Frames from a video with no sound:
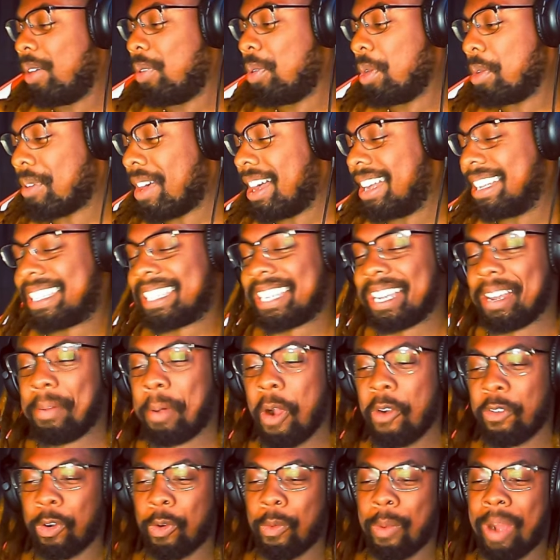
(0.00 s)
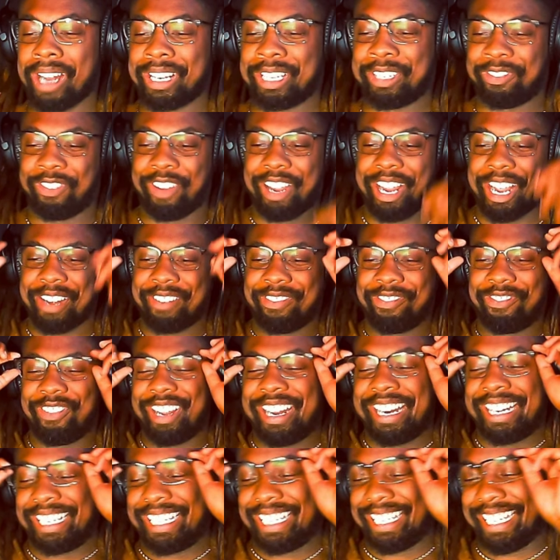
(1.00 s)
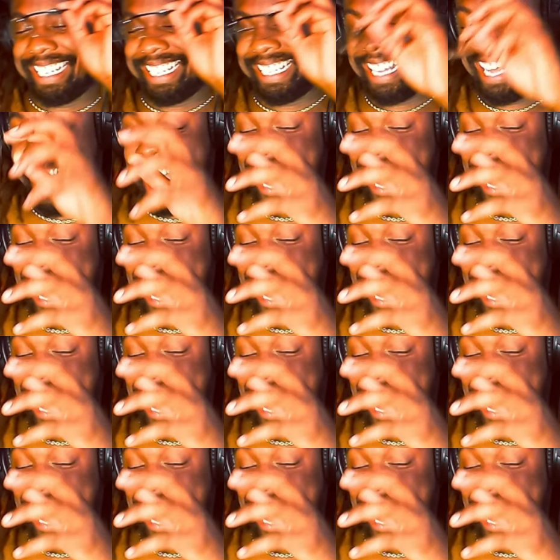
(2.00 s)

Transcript: we read some Overwatch fan fiction.